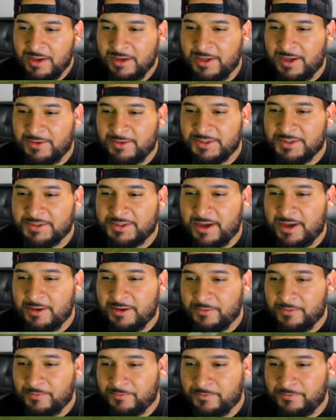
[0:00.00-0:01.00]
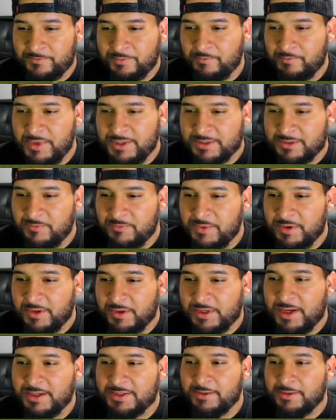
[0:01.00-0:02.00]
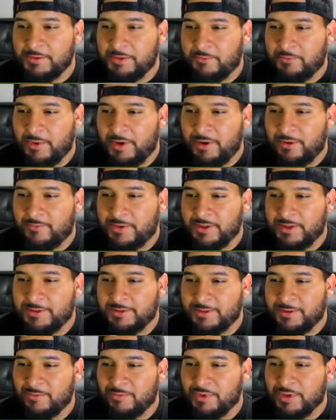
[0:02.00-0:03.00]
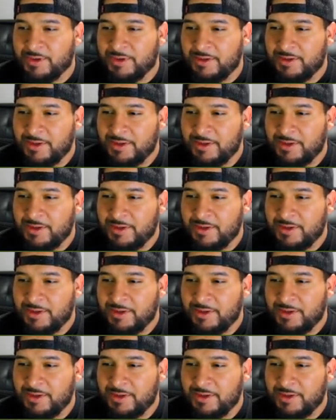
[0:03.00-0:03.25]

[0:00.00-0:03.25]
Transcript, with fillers: That was just kind of miscommunication on the route right there, but